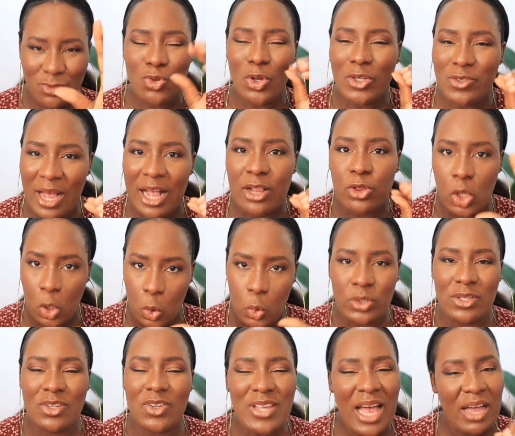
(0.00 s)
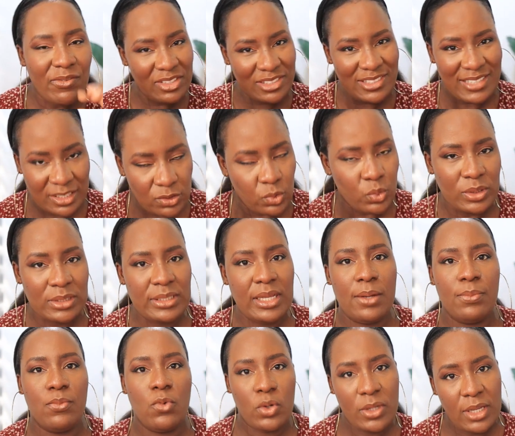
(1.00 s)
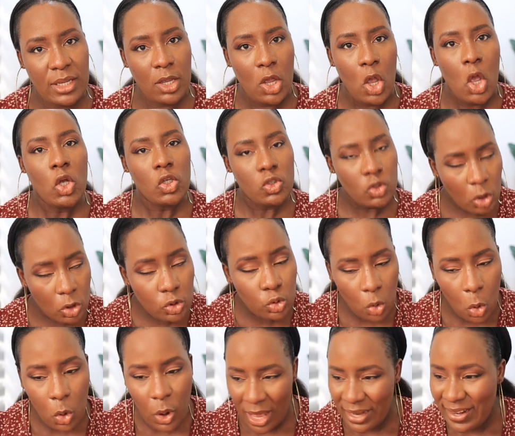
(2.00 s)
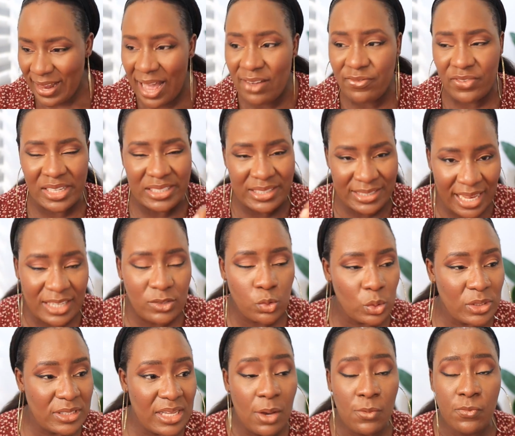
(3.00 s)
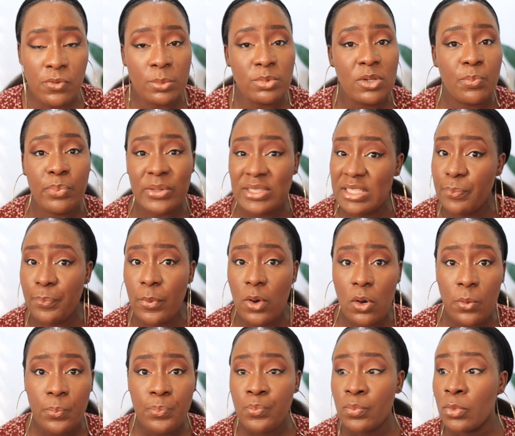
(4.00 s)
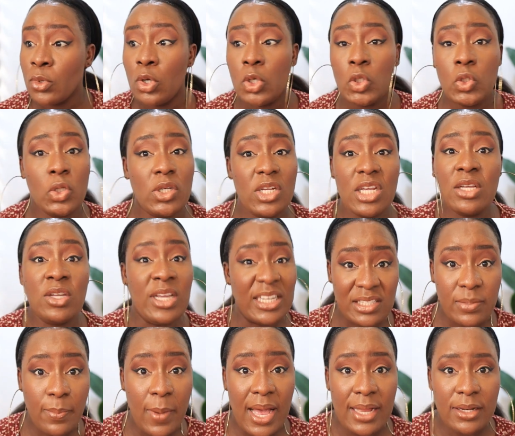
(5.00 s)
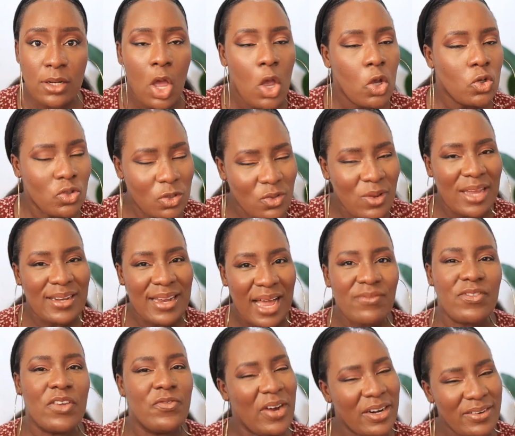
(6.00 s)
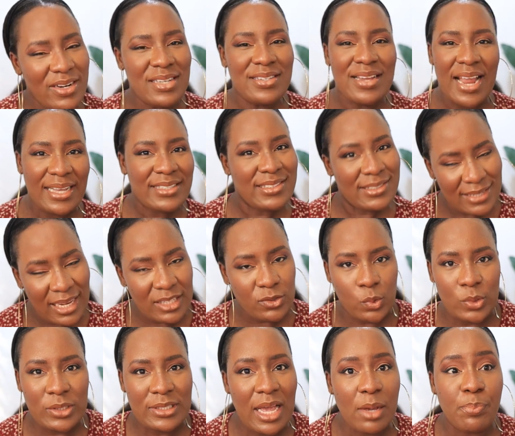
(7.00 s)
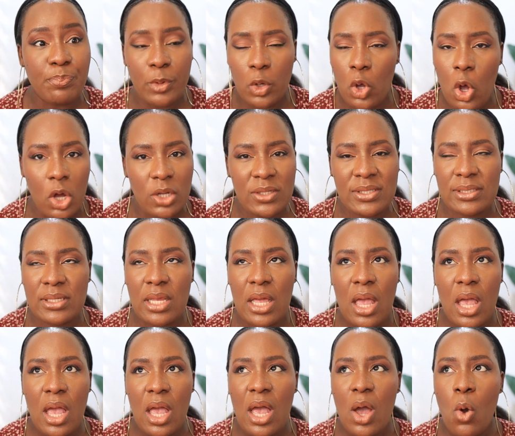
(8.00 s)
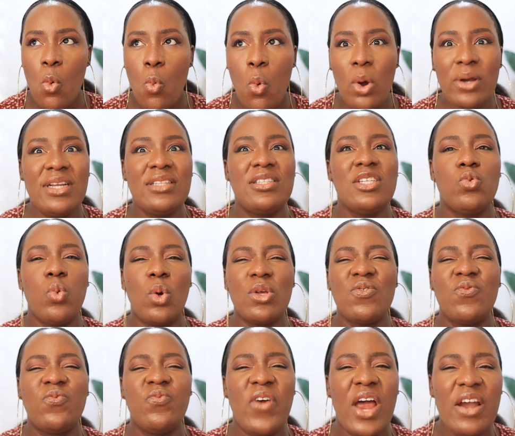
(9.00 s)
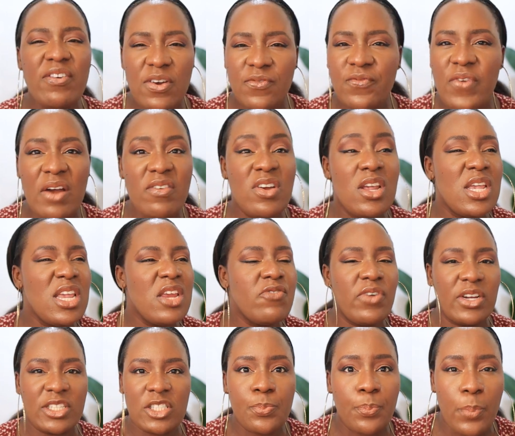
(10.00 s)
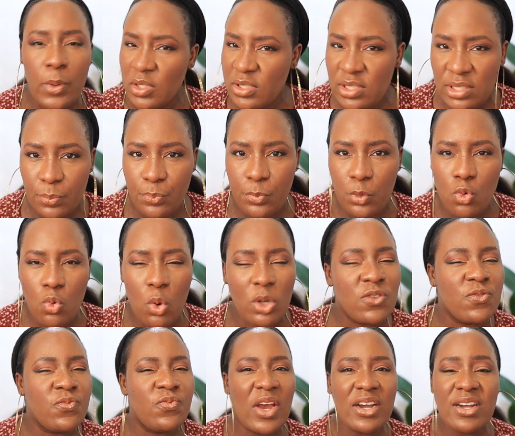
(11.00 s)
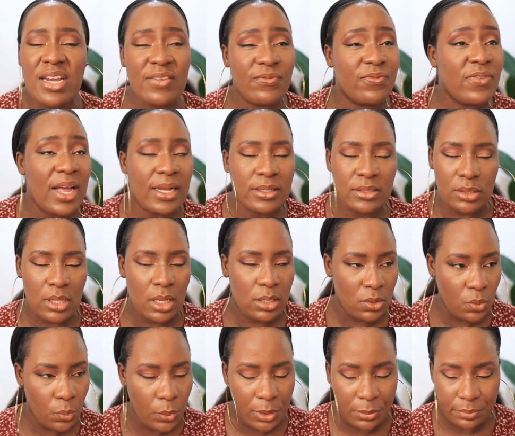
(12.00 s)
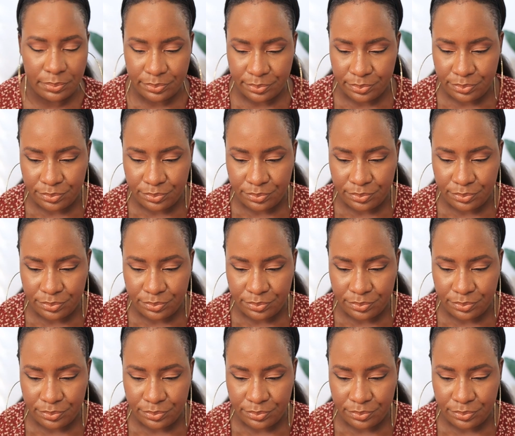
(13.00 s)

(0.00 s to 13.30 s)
have a chat with them, okay? Just go and have a chat with them from the principal to the gate man. Just go and have a very nice chat with them because what they did was very, very irresponsible. It was very, in fact, anyway.